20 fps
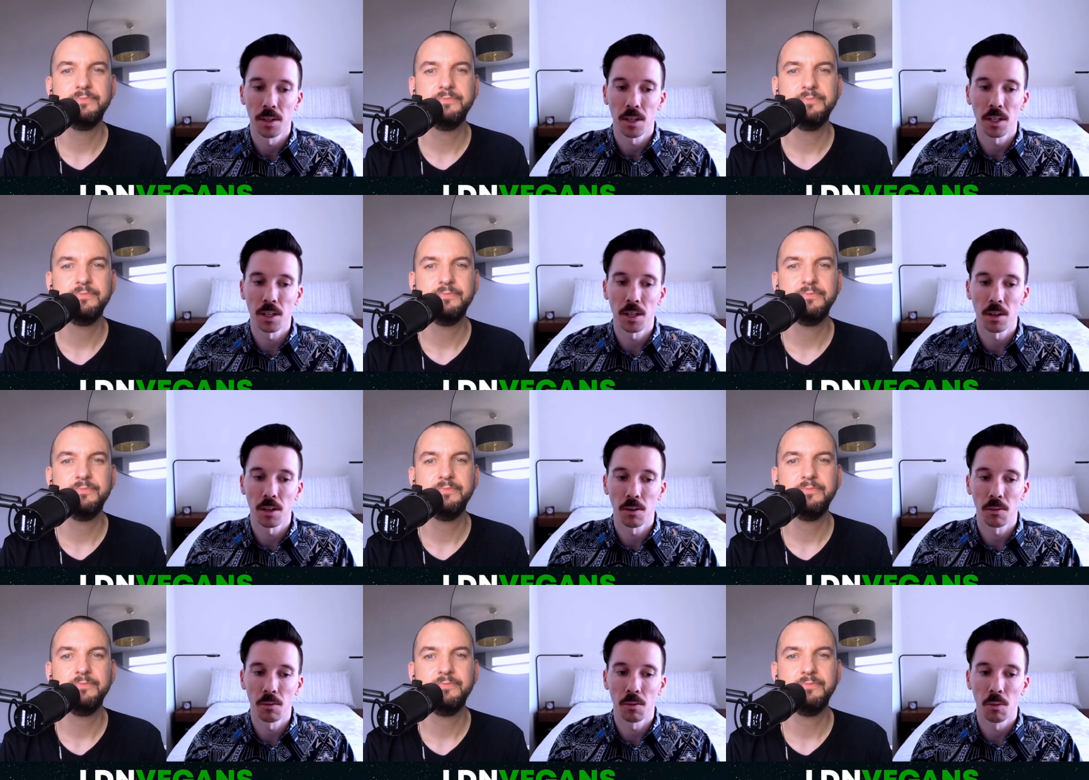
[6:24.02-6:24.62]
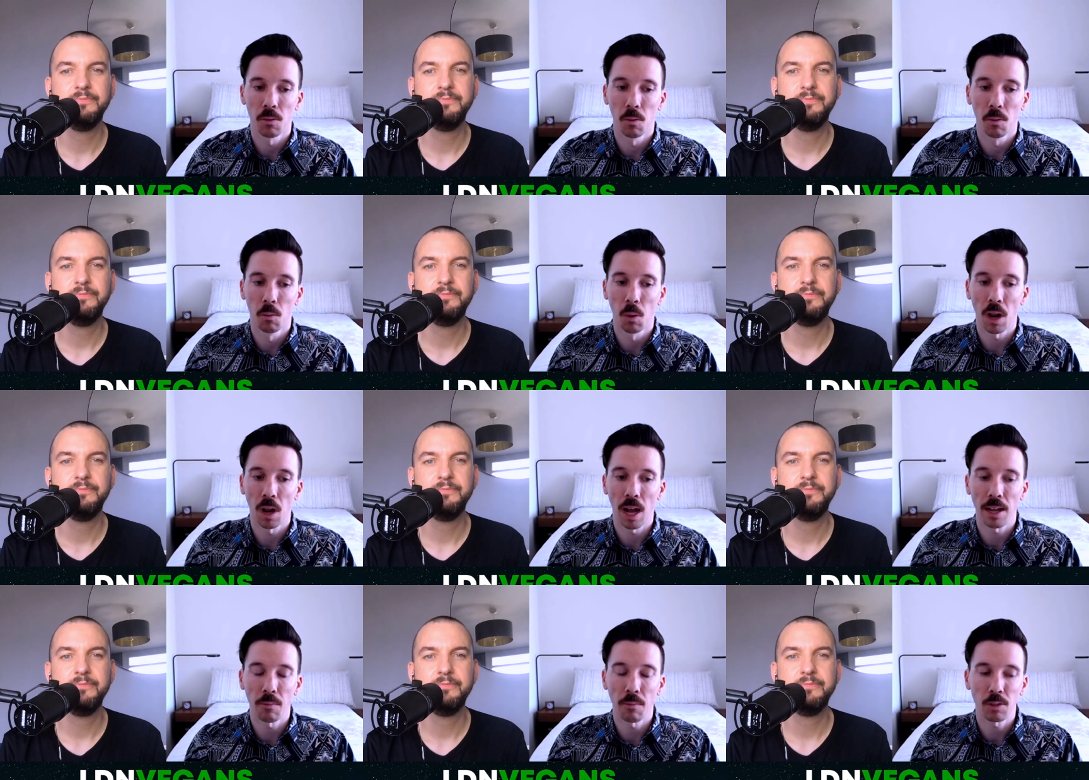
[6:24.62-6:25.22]
Speaker 1: You know,
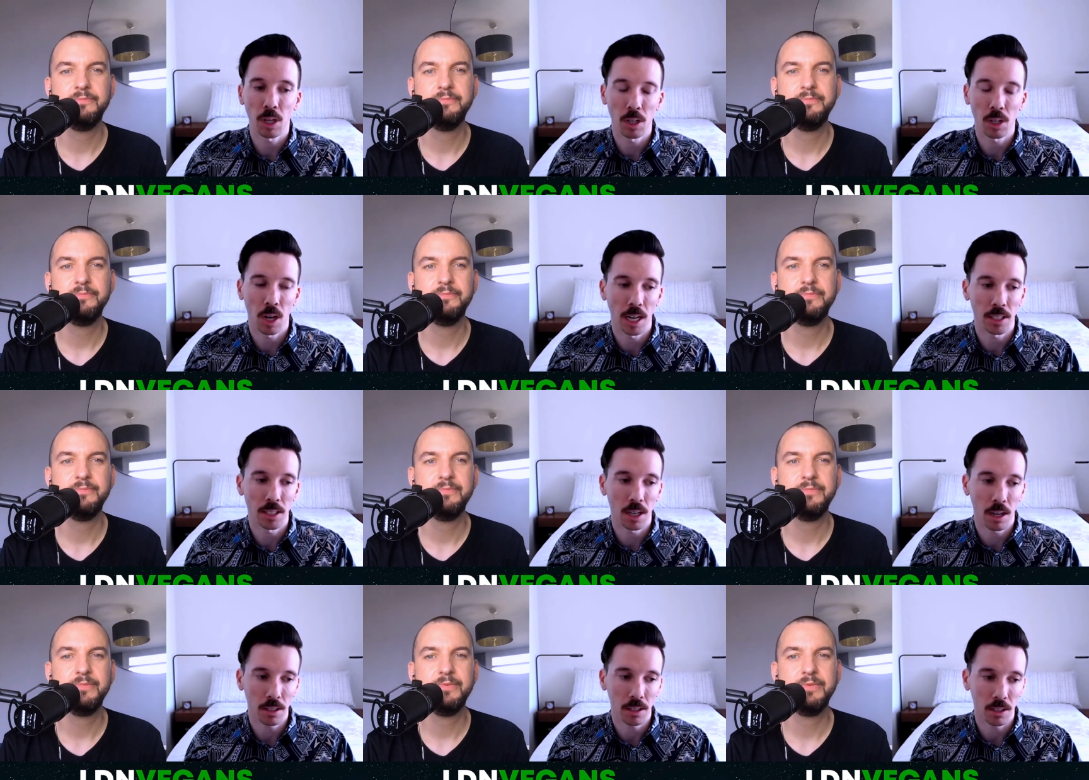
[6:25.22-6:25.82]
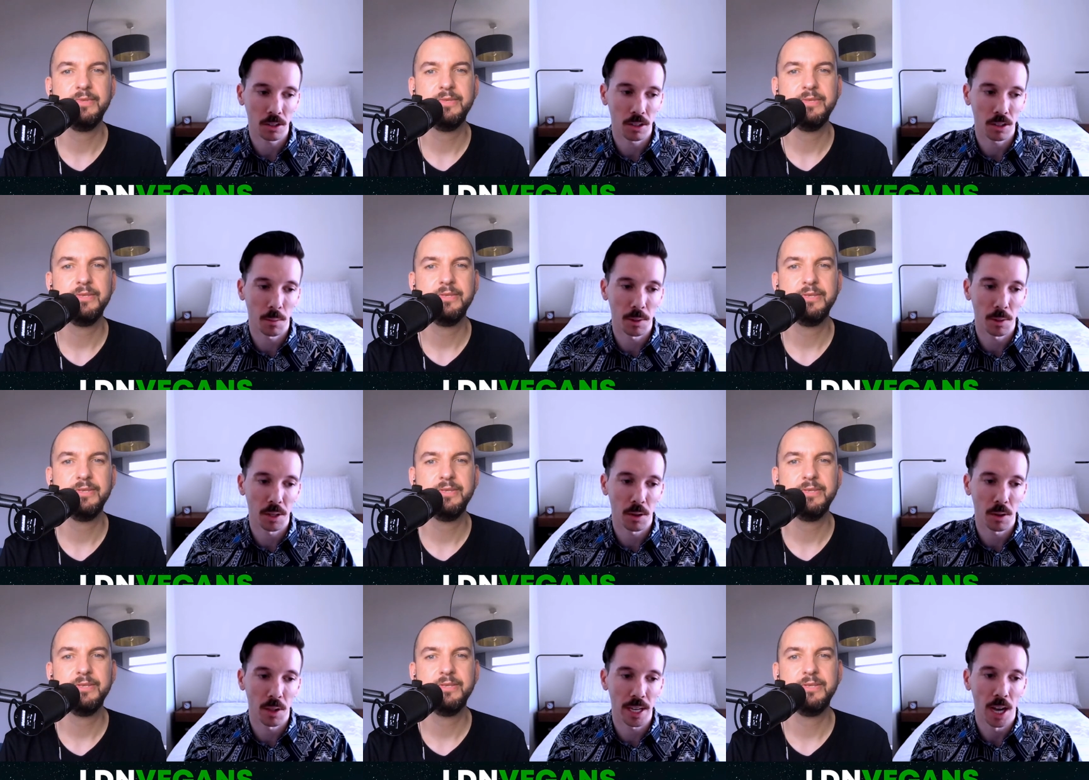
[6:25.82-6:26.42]
I talked to someone,
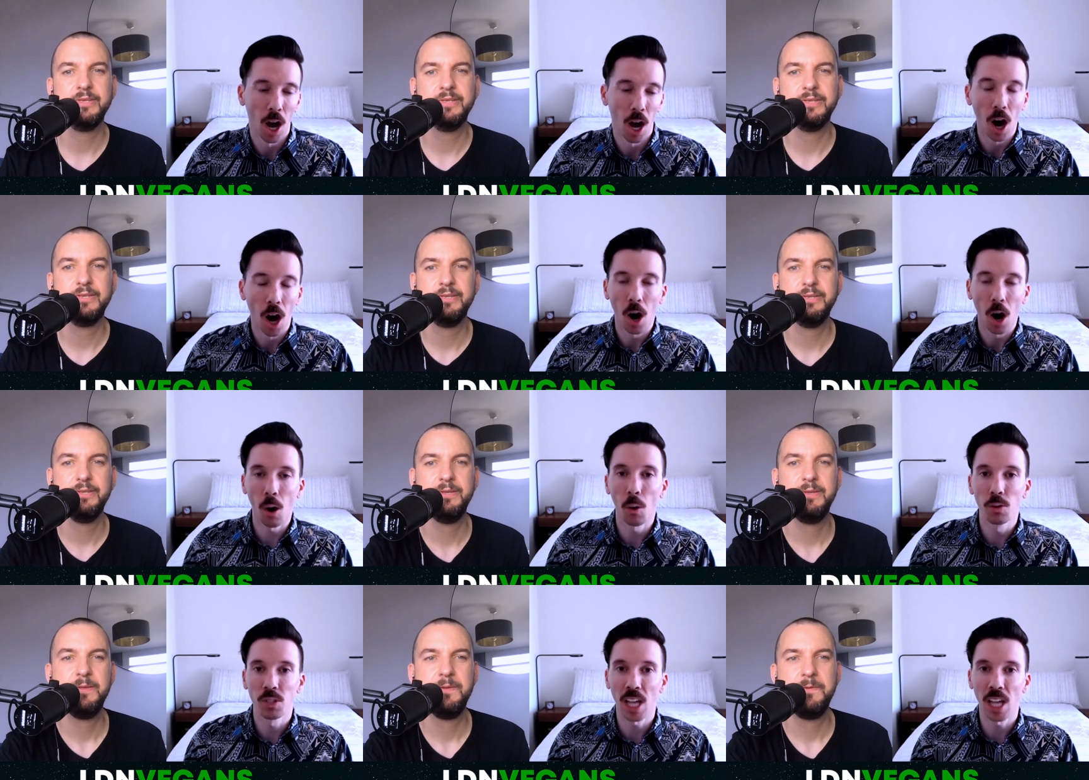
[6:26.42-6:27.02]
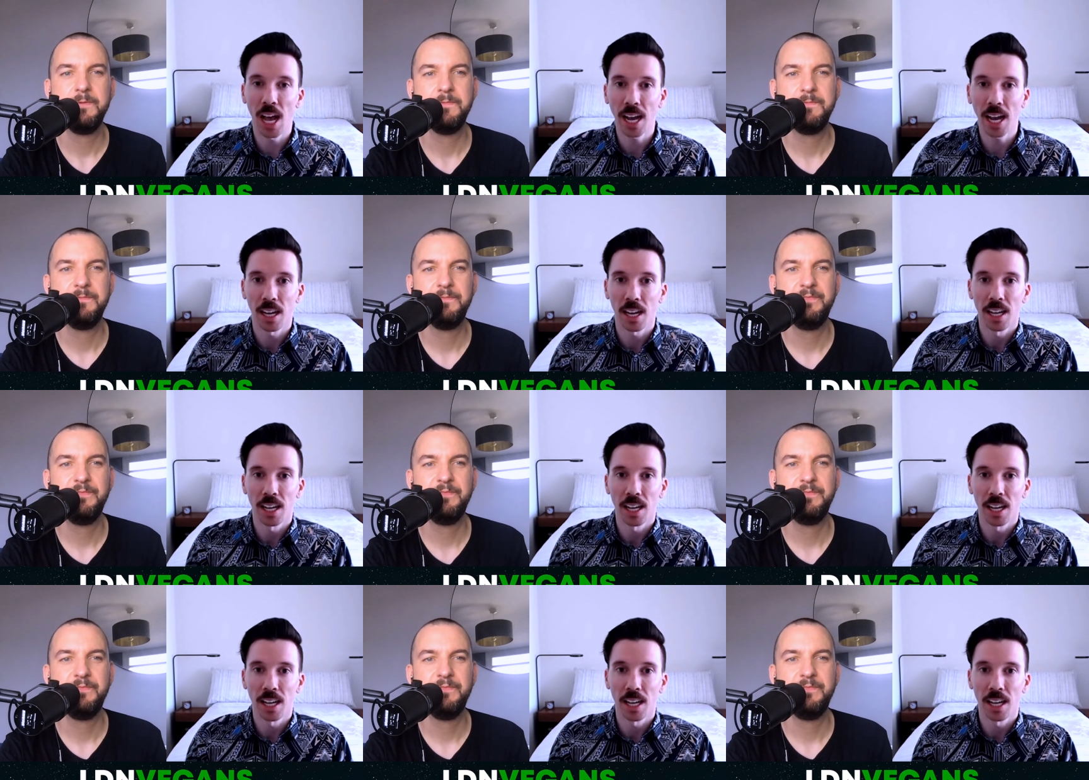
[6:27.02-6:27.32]
they're like, oh, Zac